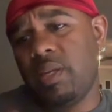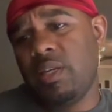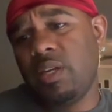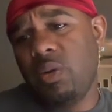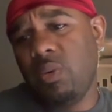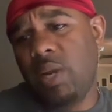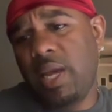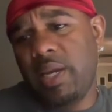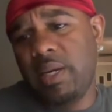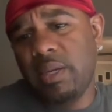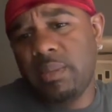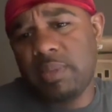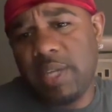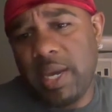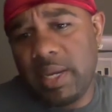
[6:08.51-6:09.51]
Don't lighten
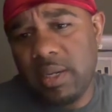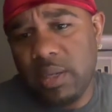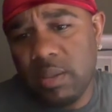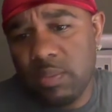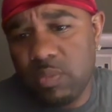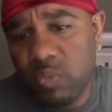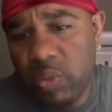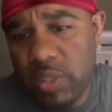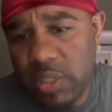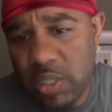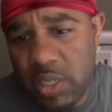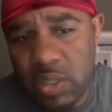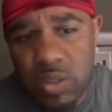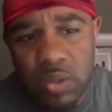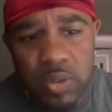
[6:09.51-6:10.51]
up, tighten up. We'll
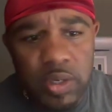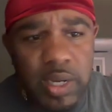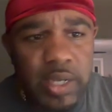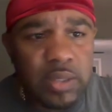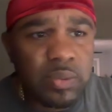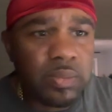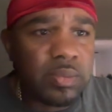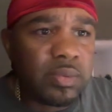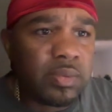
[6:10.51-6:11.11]
see you on the next one.